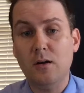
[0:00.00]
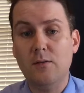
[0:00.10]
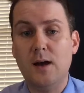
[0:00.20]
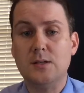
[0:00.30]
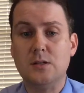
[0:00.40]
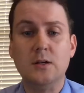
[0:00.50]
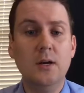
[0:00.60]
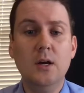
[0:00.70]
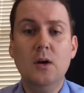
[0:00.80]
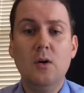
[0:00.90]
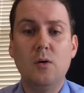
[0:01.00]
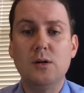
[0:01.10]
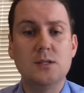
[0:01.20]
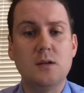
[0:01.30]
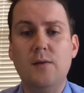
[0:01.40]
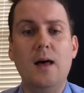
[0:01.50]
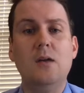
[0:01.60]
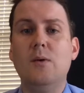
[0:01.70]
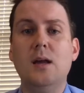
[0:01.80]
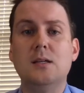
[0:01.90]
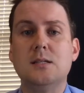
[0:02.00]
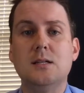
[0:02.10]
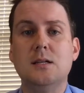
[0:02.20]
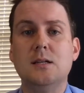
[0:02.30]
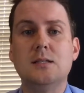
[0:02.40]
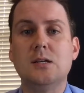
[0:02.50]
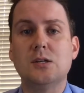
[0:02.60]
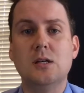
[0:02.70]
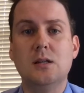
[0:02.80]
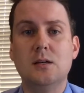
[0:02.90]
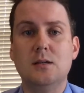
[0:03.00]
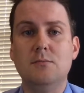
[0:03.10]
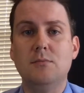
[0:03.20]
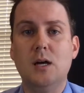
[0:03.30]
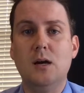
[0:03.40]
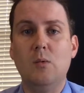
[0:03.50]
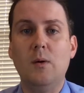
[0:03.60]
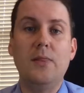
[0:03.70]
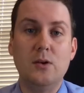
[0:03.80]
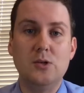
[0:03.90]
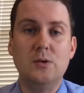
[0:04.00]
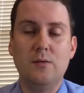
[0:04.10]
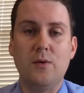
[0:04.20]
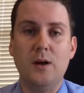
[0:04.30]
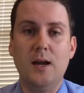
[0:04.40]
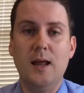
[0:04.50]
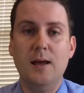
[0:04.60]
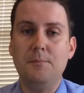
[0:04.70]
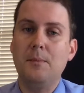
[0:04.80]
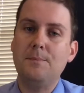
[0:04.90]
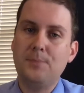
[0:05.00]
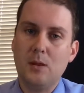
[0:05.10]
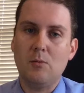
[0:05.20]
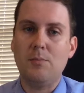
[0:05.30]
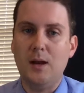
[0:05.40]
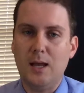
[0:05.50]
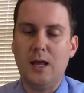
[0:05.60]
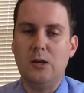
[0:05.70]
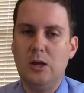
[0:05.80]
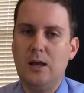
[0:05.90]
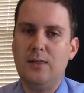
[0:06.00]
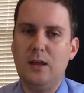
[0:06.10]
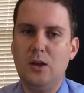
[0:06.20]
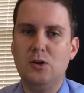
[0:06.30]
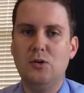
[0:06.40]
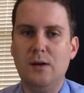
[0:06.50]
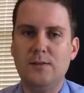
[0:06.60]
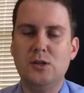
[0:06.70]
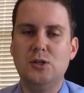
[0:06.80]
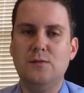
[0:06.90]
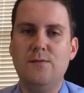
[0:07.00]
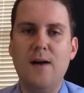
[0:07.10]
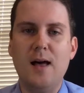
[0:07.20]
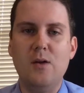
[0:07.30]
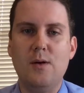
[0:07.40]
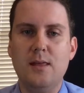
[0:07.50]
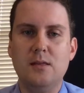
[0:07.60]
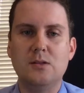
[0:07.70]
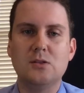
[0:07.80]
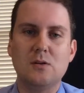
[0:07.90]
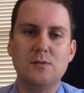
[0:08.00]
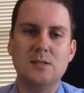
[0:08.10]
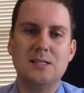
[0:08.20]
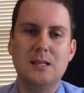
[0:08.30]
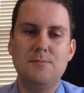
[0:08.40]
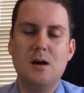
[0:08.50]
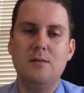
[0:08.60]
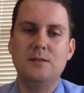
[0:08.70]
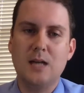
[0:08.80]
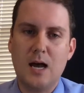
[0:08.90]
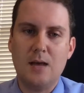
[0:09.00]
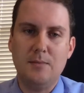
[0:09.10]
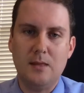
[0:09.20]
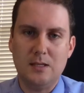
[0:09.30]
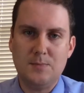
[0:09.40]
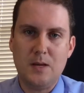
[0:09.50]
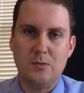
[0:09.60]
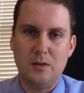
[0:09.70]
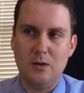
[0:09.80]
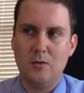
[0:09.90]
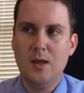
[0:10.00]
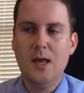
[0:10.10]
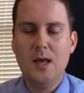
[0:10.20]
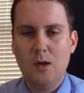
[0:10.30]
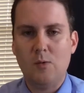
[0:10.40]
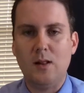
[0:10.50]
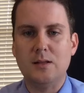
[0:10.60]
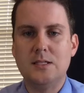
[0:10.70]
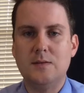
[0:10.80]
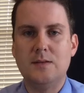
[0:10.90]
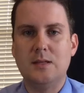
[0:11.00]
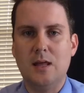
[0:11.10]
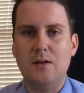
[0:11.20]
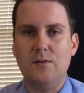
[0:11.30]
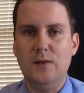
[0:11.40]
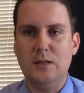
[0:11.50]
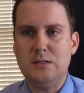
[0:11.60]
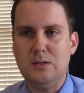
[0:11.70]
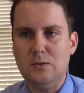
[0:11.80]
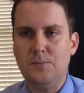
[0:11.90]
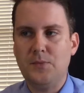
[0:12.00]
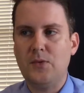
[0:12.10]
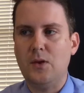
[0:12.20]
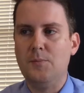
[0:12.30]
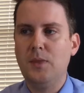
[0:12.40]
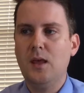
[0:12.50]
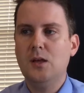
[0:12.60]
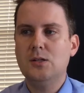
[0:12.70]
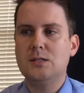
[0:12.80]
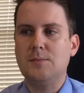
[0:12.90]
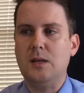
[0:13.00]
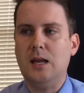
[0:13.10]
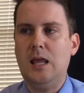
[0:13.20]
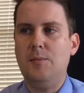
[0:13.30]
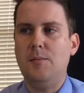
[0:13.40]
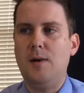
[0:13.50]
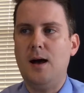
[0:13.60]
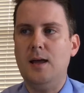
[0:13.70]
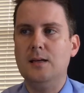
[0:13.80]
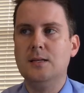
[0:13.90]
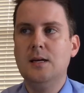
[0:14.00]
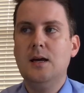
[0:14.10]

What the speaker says: advisor, or just evaluate essentially what they're doing for you today. But again, I think you do have to evaluate the service and the amount of time that they spend with you relative to that fee too. So just something to keep in mind.